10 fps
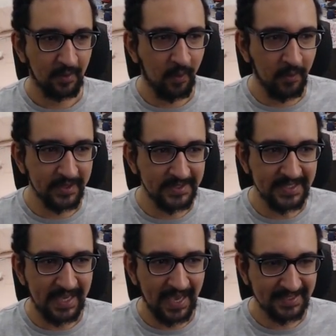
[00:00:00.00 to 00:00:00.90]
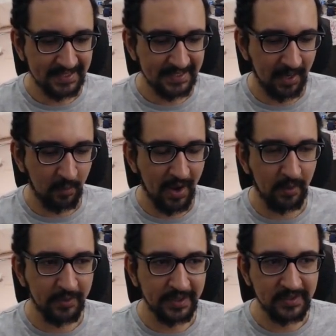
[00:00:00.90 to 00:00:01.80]
on the z-axis
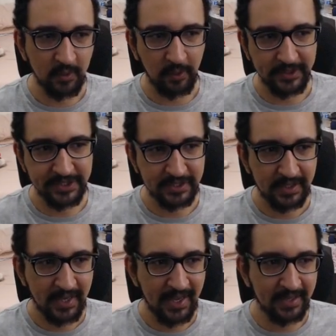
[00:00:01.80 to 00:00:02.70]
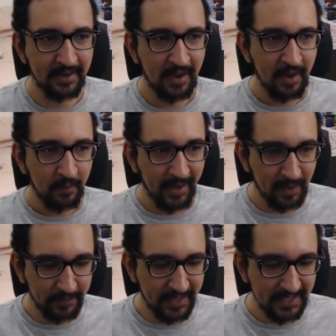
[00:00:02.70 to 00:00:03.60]
around its origin. And right
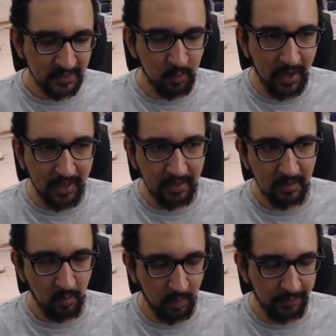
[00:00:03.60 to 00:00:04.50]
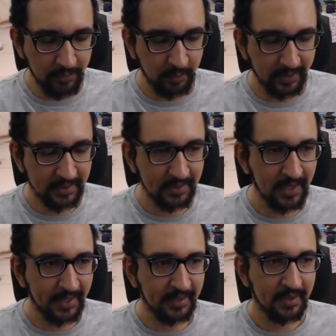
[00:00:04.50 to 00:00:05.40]
now, this one will do it.
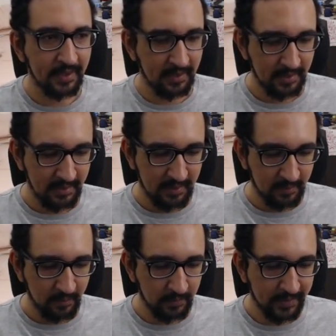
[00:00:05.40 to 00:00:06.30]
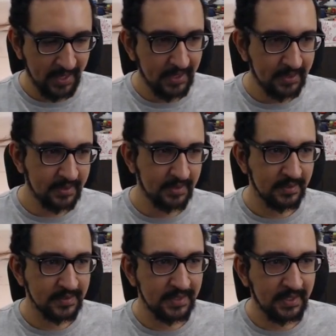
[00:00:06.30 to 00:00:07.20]
Like, rotate
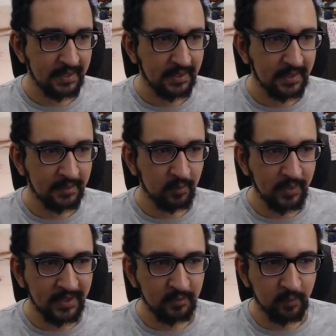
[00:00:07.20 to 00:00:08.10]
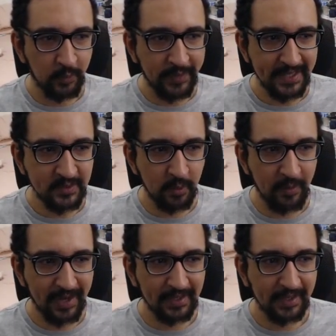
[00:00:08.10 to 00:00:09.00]
z. It rotates
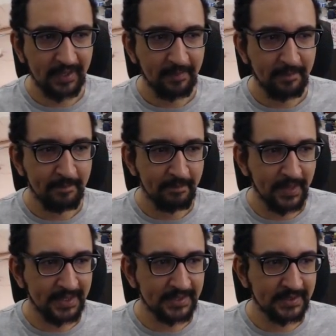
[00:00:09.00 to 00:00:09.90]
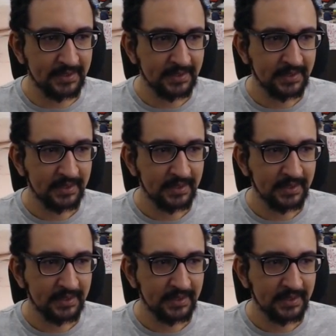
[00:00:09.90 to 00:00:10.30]
correctly, but